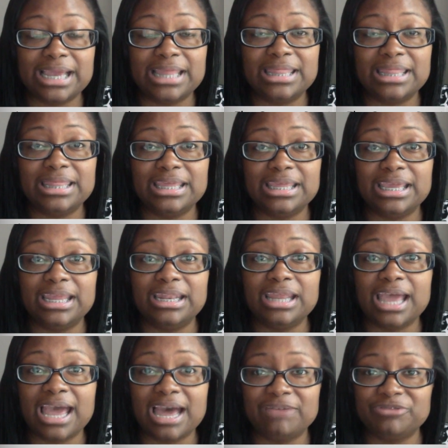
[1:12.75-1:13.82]
And then
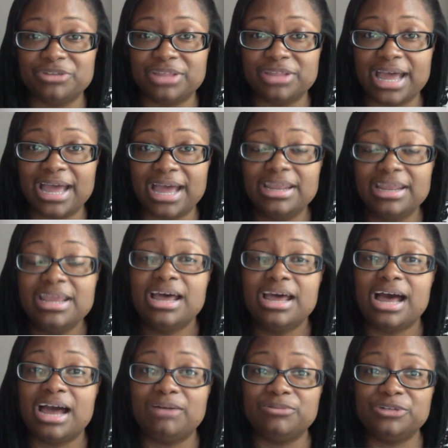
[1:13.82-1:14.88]
after that,
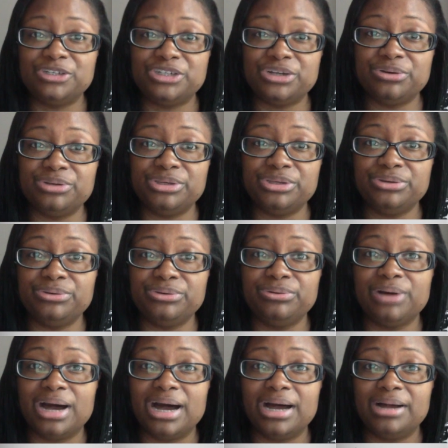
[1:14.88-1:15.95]
I will show you
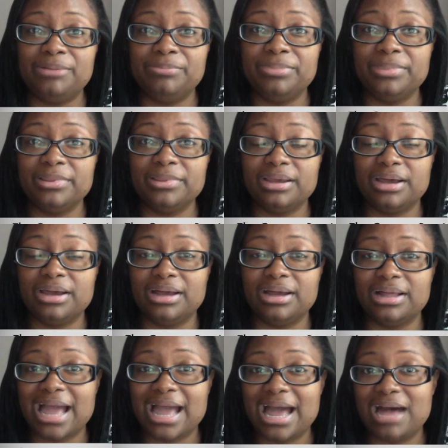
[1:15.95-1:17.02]

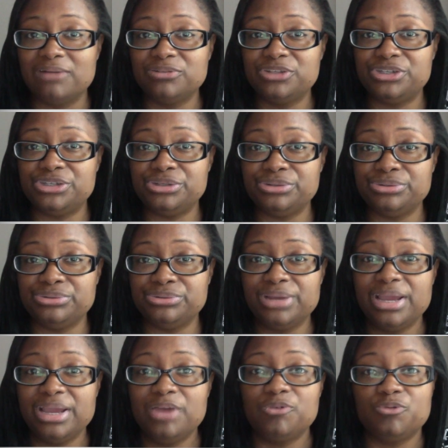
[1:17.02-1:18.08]
how to
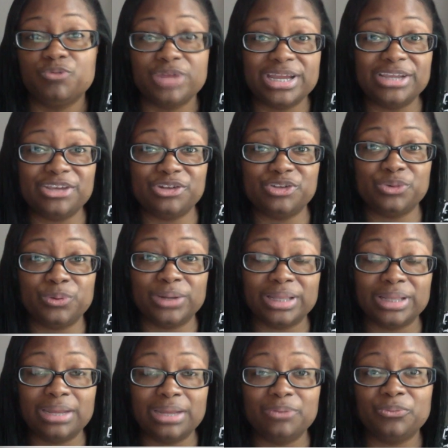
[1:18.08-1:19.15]
rig your
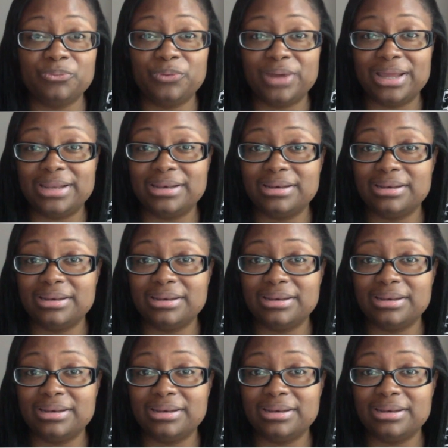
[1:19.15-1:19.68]
toilet, what